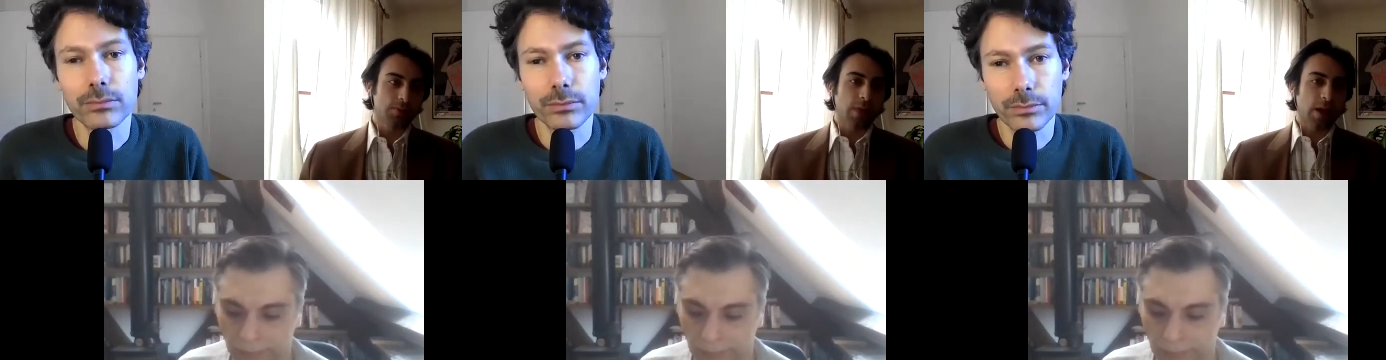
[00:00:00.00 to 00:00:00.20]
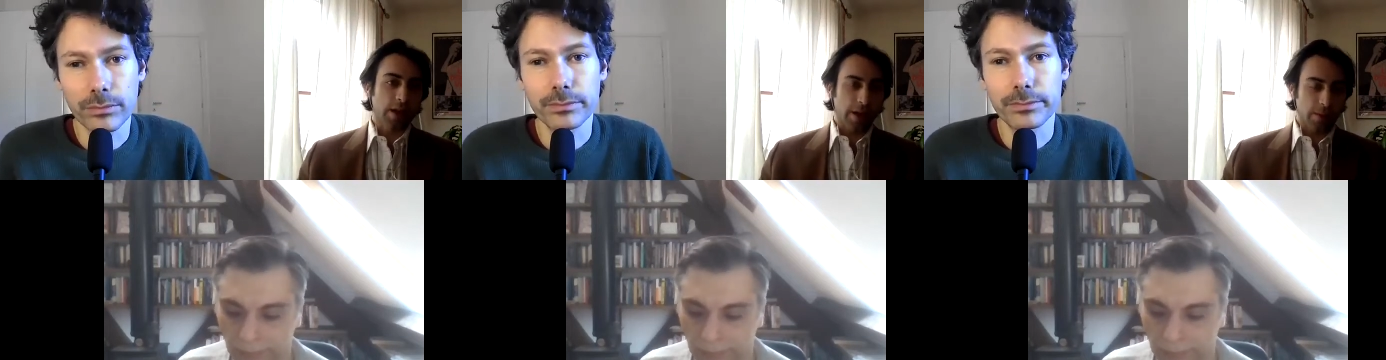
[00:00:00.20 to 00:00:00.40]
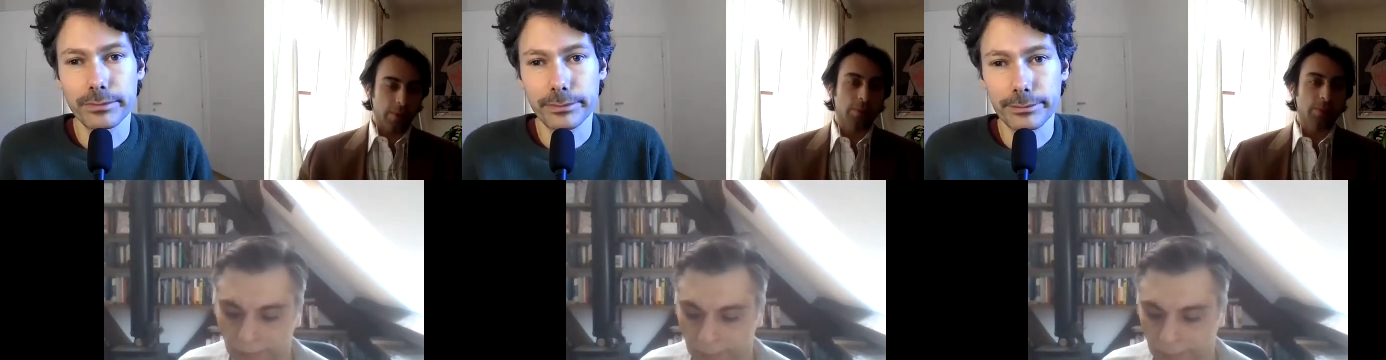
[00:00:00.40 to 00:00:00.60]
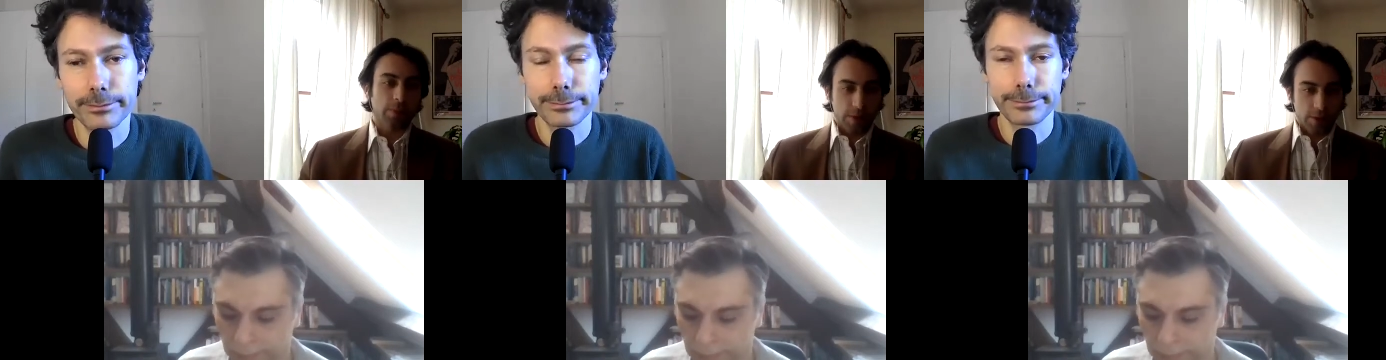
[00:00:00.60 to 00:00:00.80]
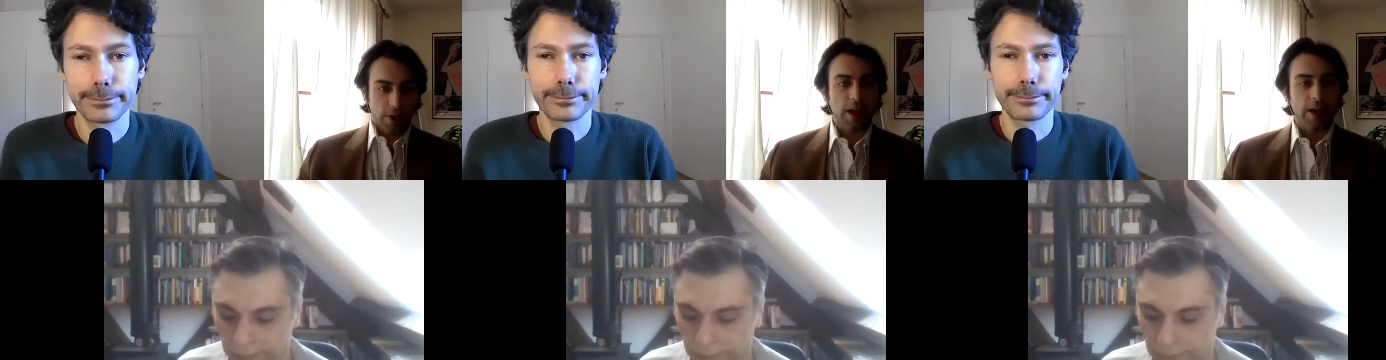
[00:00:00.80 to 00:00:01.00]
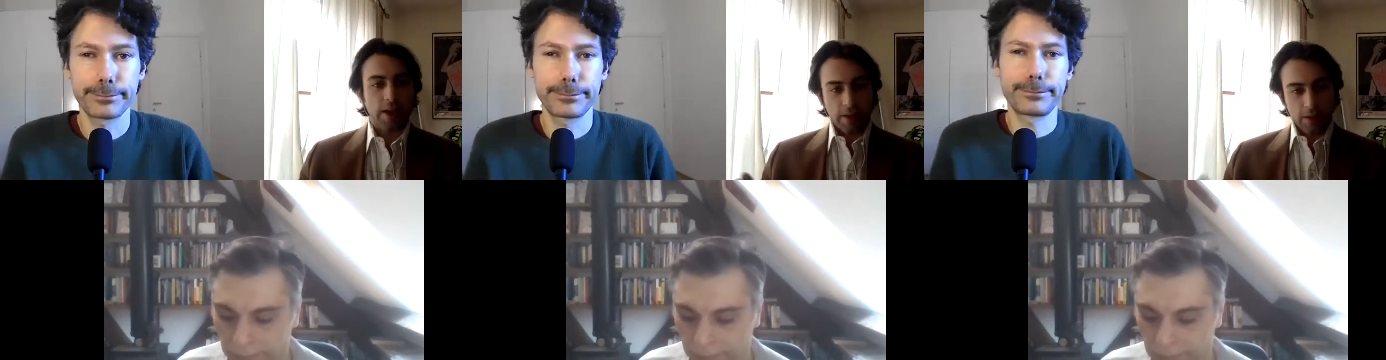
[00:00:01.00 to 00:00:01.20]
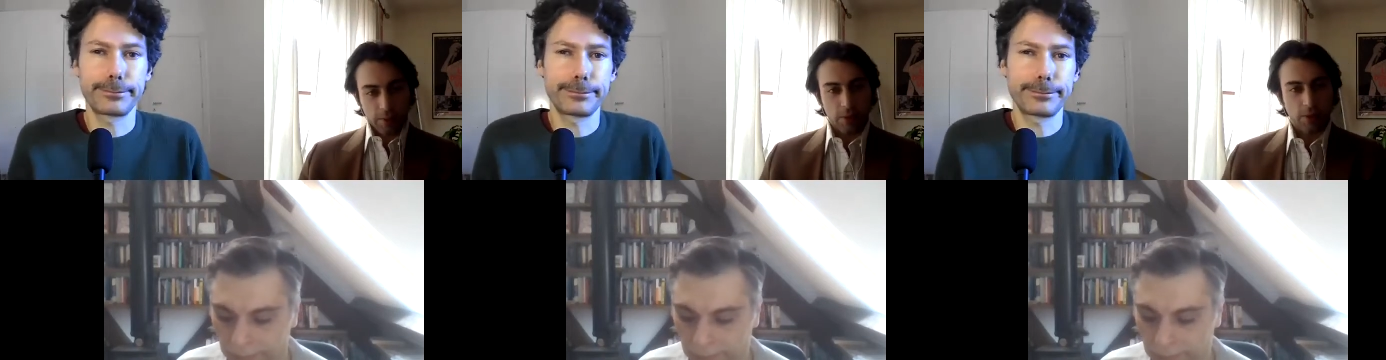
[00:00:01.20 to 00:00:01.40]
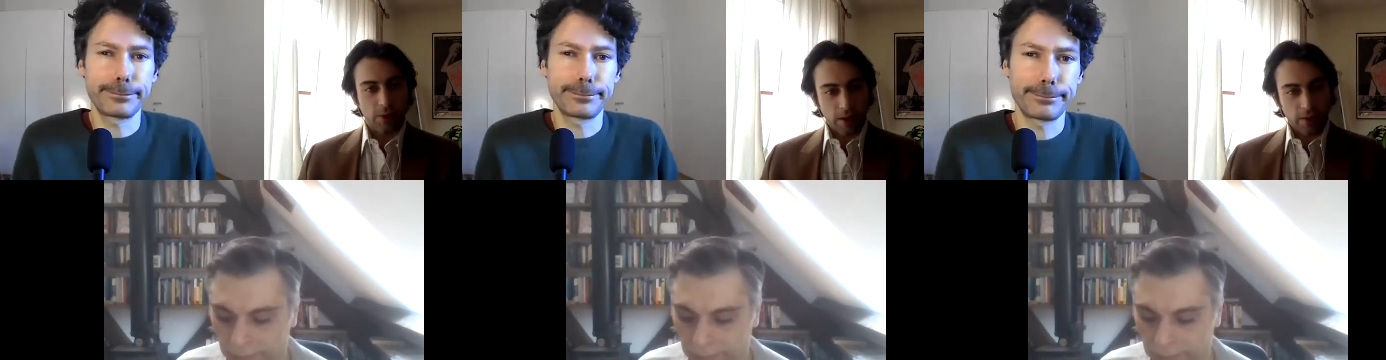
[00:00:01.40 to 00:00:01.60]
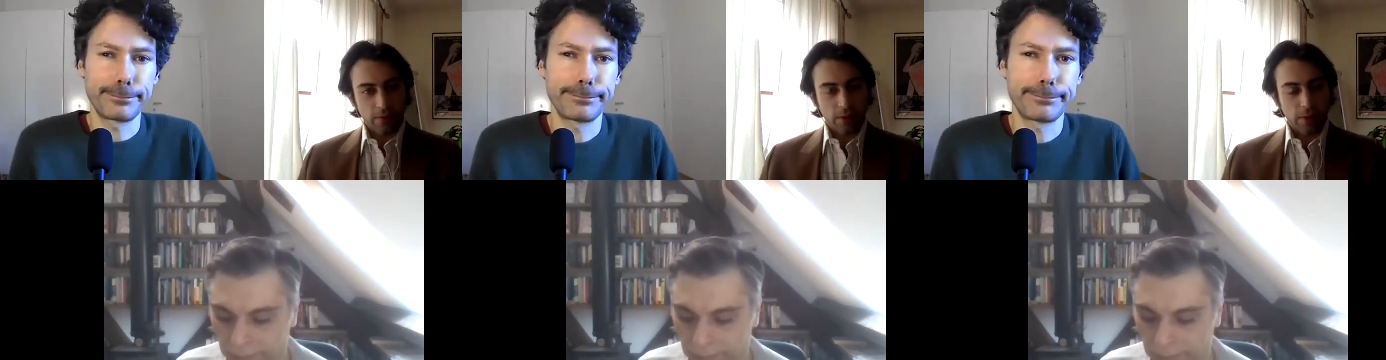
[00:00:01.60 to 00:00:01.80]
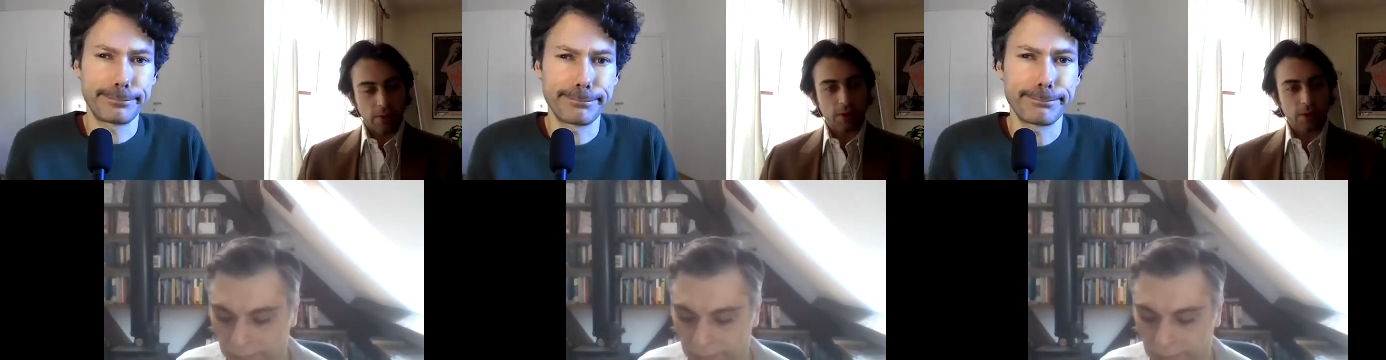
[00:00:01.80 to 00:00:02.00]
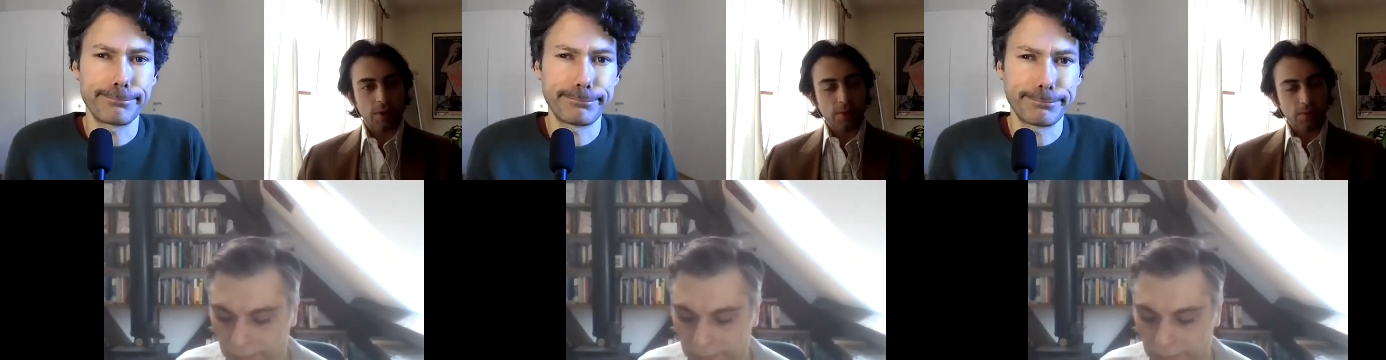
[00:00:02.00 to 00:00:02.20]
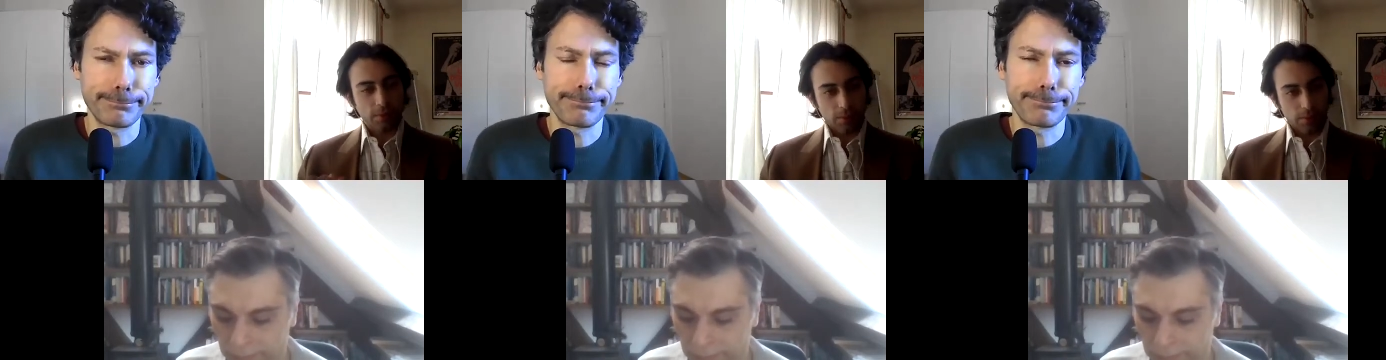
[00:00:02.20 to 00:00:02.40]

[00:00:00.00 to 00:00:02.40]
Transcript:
Speaker 1: an act, portraying an actor portraying Fulci,